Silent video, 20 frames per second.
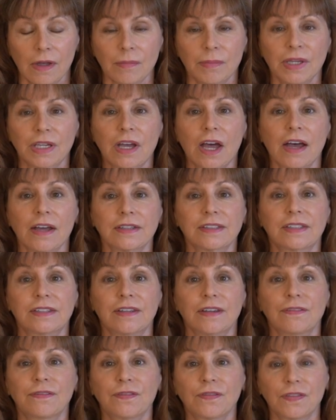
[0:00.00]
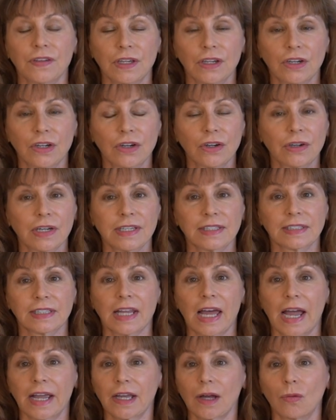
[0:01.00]
Because the fear is
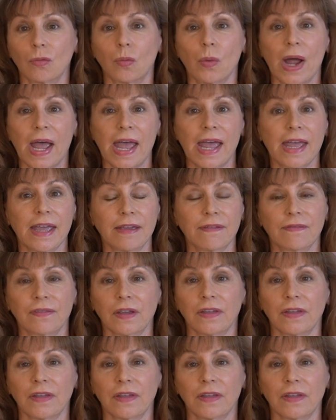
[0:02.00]
like a wave